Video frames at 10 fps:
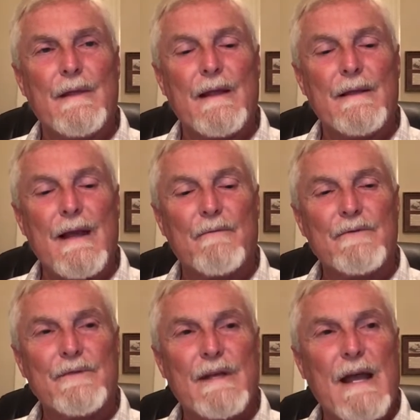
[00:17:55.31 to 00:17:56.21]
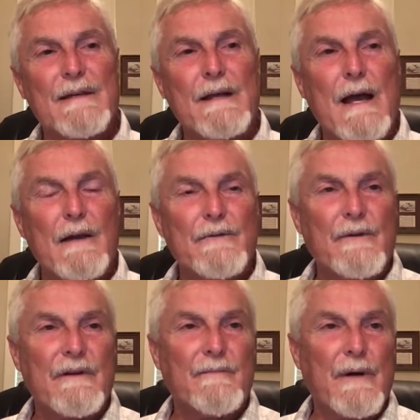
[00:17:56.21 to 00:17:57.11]
and that was the
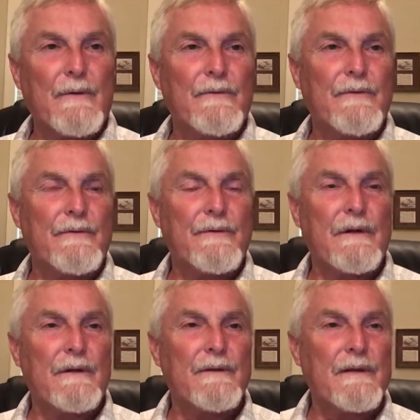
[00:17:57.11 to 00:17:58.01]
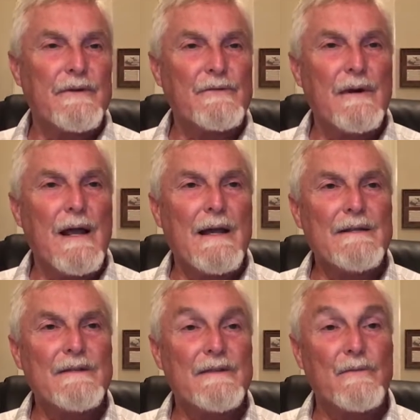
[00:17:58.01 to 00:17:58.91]
idolatry of both the
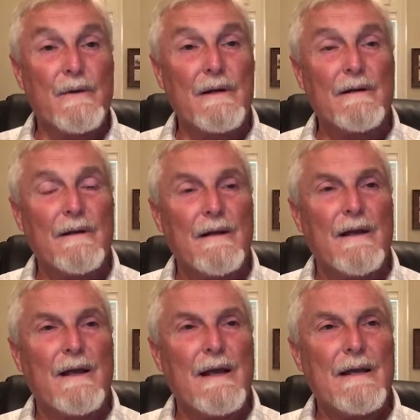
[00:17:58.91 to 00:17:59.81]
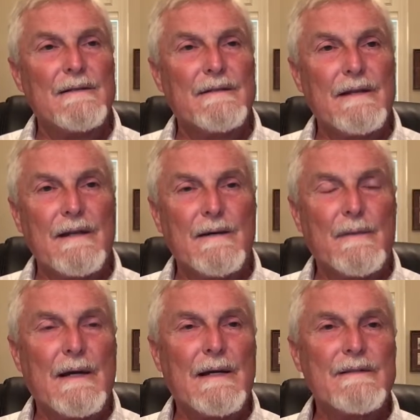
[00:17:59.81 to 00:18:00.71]
Israelites as well as the
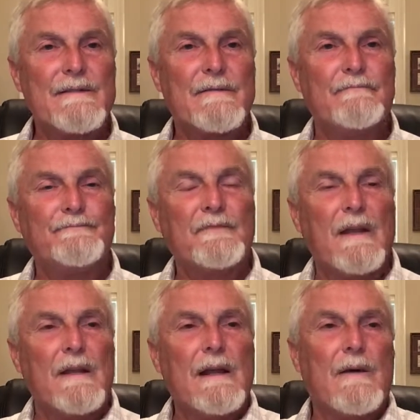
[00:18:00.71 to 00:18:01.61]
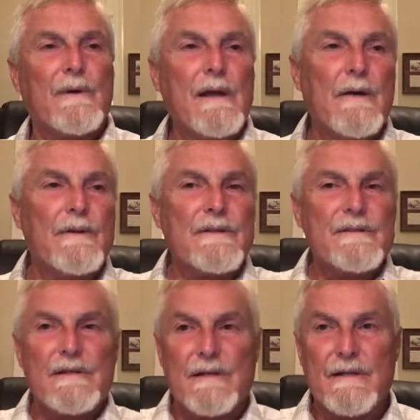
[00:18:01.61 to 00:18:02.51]
Edomites. Now, we
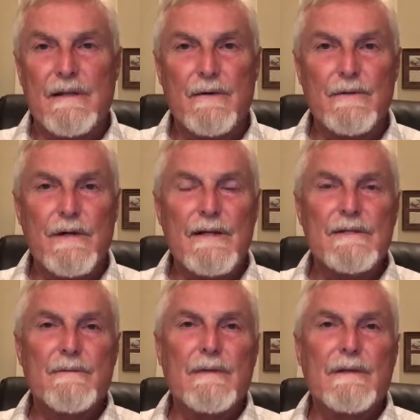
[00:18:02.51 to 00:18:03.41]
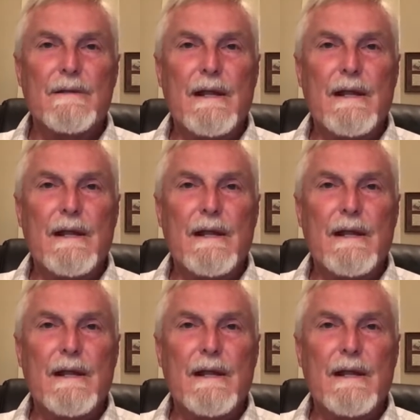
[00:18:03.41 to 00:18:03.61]
notice in the Old Testament